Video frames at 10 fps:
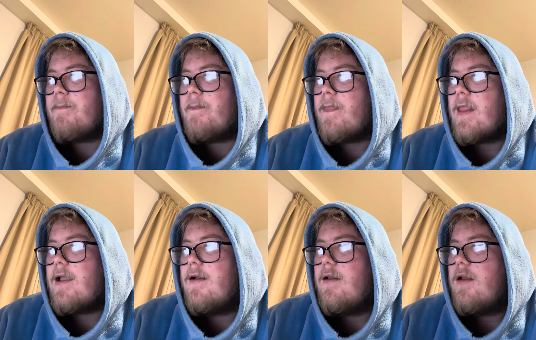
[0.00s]

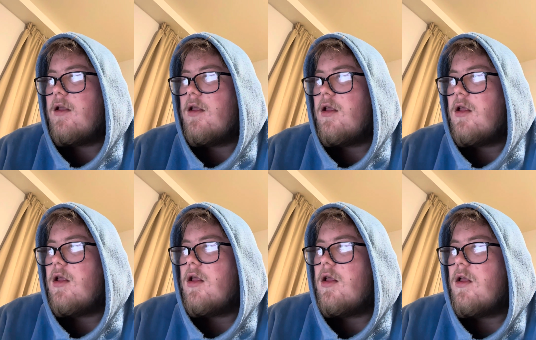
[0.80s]

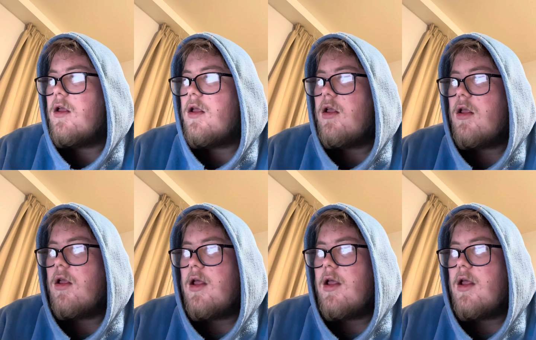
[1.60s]
Nothing is said.